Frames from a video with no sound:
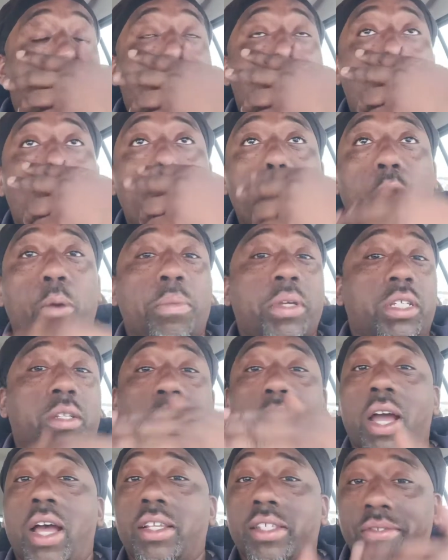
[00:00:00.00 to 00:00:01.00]
Don't be
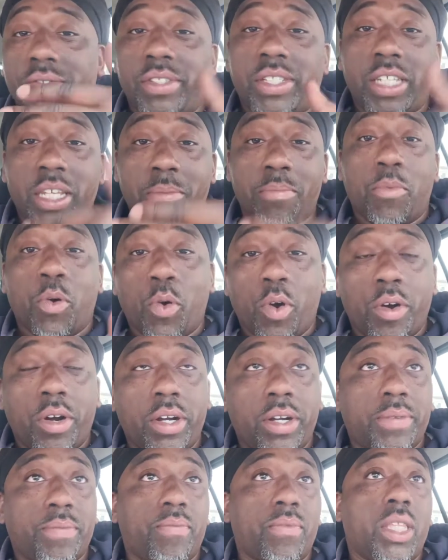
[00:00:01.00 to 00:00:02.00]
surprised if you see more.
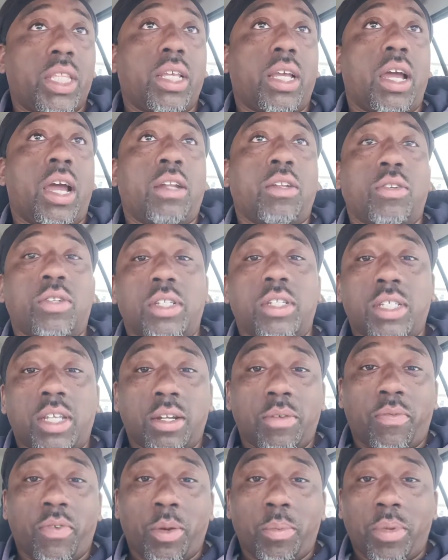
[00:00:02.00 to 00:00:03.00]
I know this
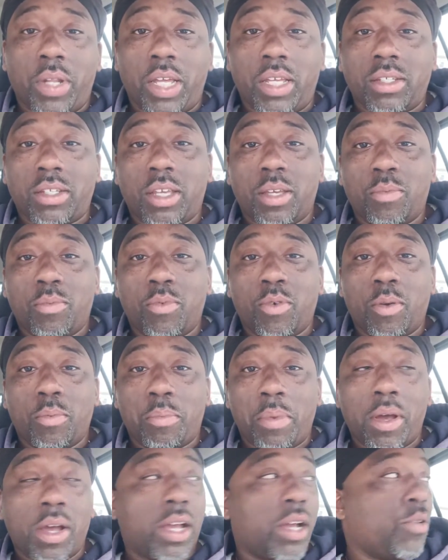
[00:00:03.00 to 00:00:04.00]
NFL players getting more
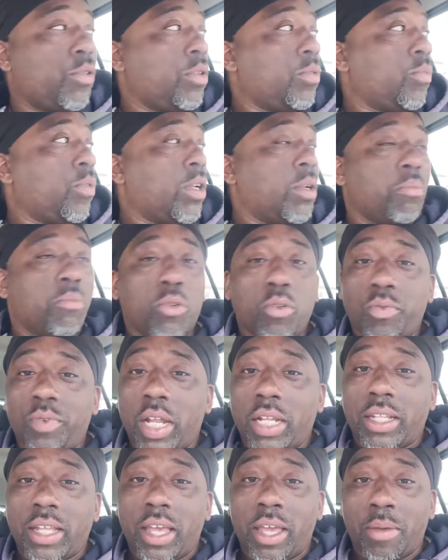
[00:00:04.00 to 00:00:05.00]
empowered, want to move like
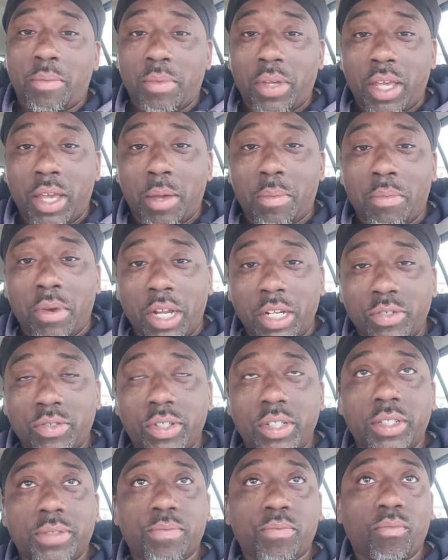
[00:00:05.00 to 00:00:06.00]
the NBA
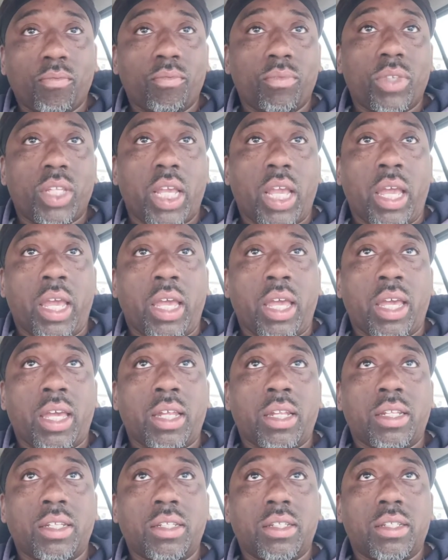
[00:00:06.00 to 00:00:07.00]
brethren, and